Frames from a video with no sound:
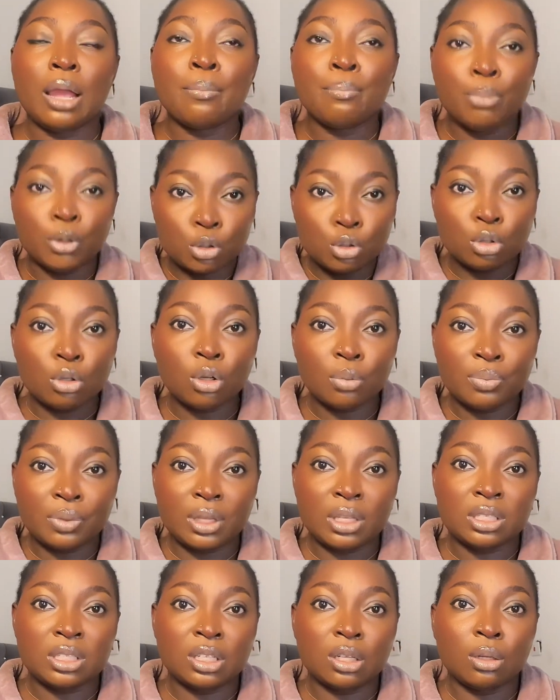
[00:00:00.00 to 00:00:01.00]
bottle up
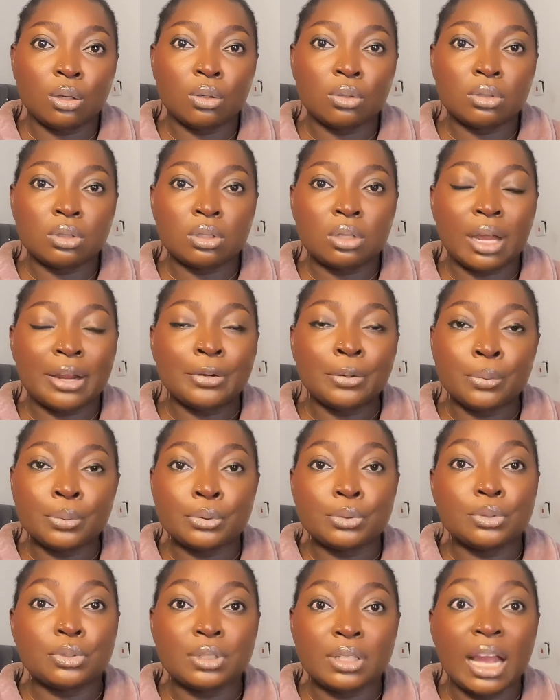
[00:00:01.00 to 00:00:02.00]
things a lot. I don't want
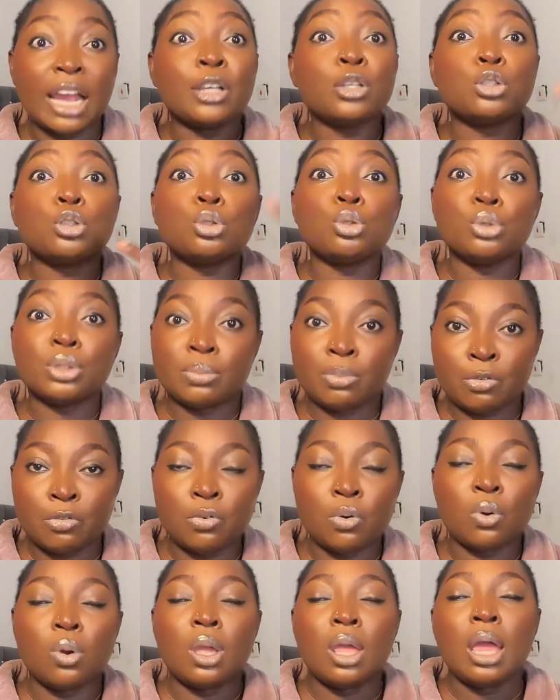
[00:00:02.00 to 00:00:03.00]
to say, I used to do it
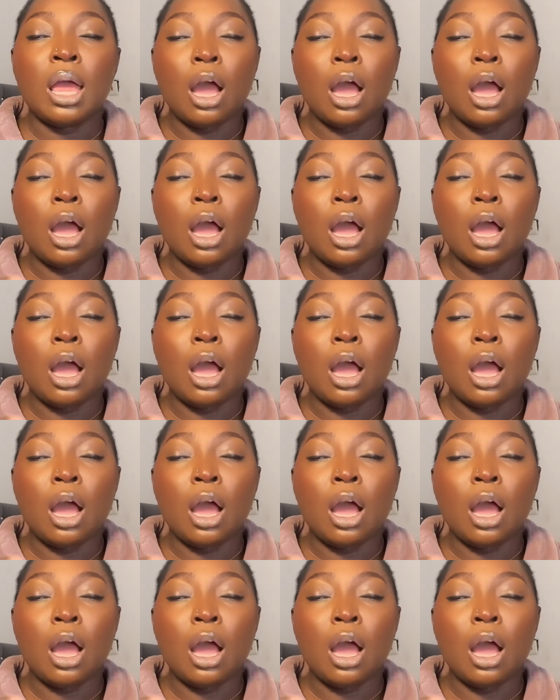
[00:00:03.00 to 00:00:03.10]
before.